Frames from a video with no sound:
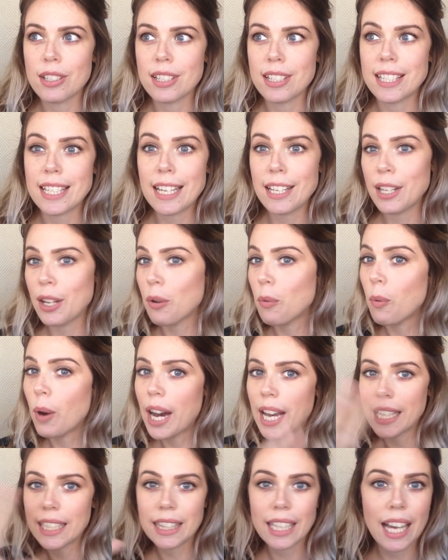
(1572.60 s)
sending
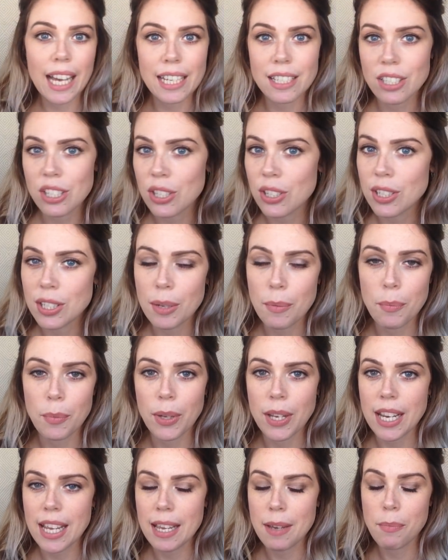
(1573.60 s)
white light to
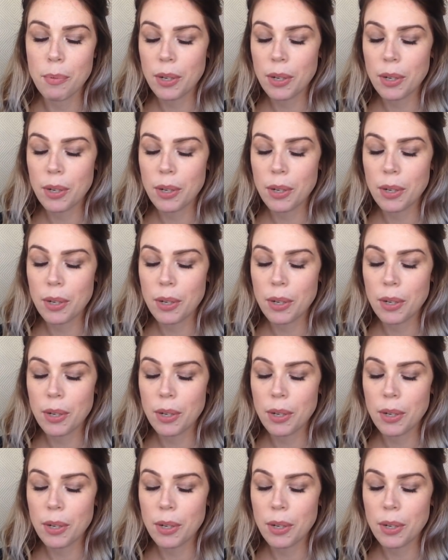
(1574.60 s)
somebody,